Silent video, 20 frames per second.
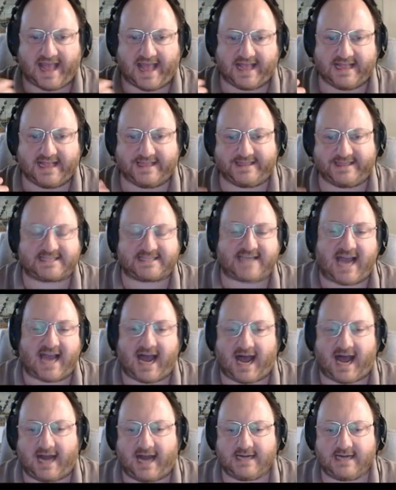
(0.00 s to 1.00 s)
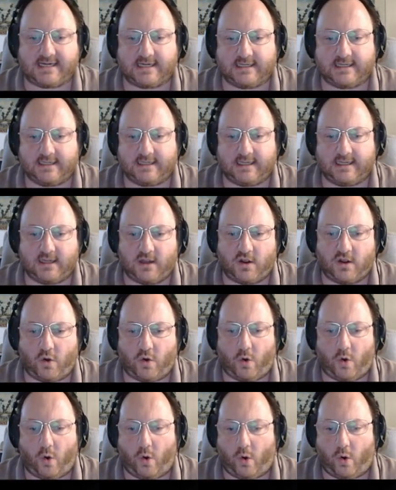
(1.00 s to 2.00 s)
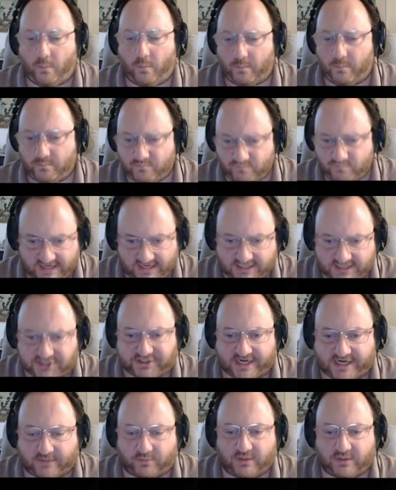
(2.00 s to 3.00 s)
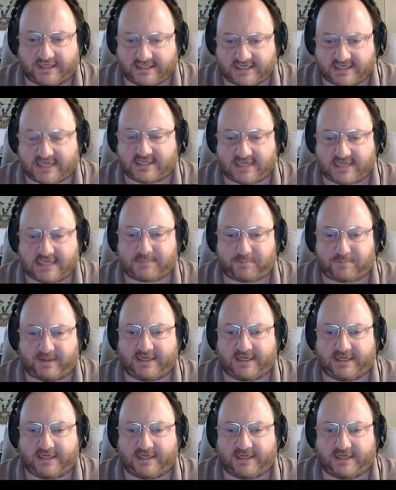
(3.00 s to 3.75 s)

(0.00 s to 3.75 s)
This card, in general, is pretty